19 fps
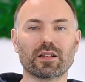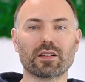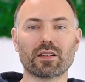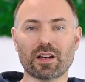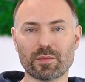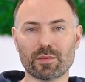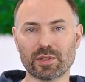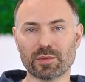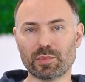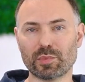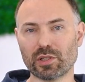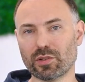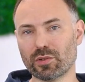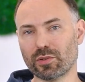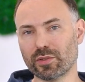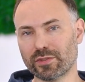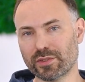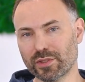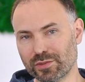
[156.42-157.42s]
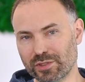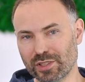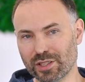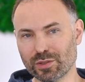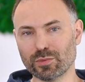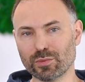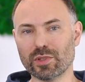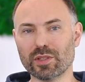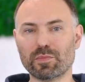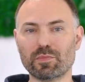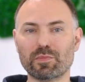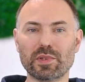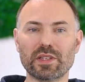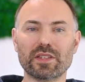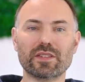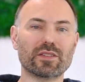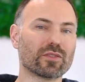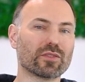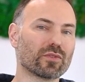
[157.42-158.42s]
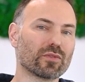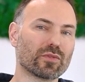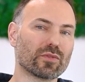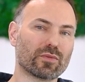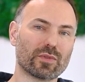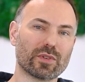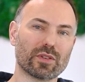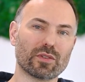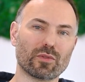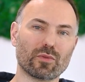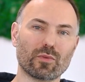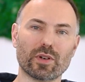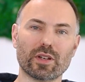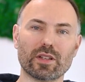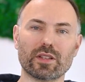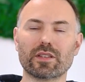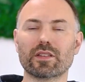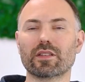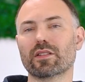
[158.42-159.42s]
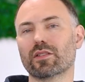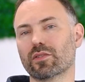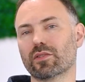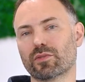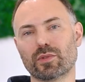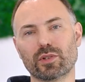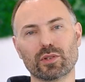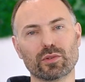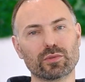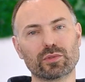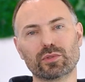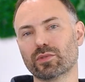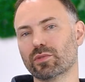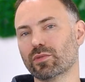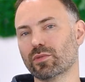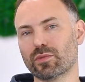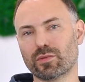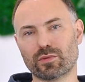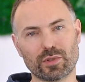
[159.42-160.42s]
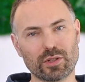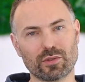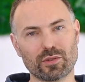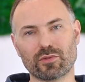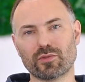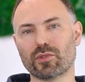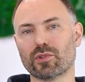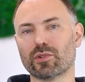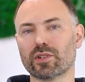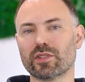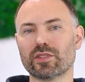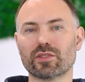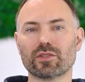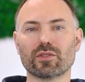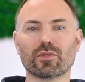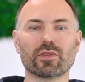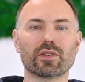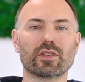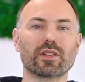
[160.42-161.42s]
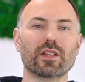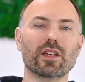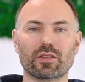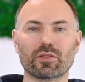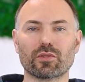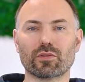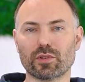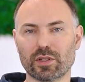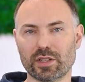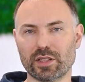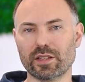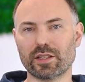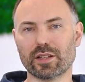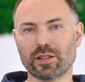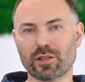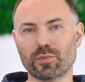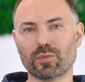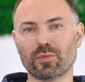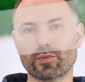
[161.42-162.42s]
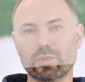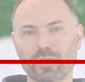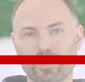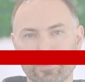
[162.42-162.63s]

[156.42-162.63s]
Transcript: Comment below if you've dealt with P0301, 302, 304, and so on, or need help with